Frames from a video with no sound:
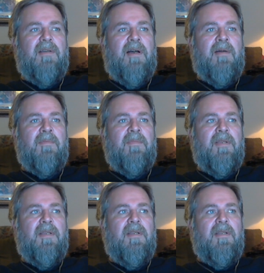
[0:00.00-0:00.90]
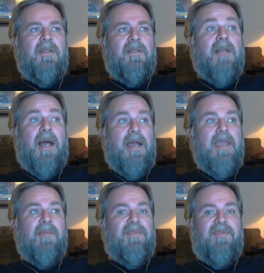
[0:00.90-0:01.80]
I
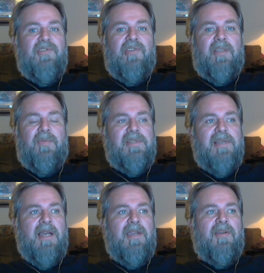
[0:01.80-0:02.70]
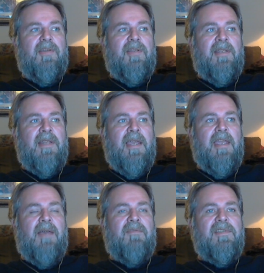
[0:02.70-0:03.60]
am officially retired, and I
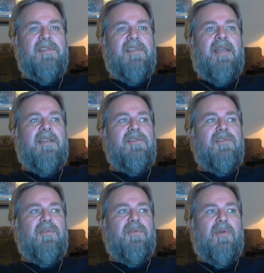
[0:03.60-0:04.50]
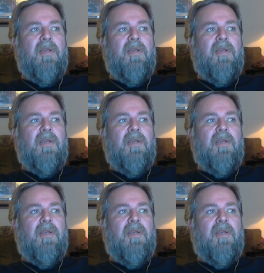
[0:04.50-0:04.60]
have decided to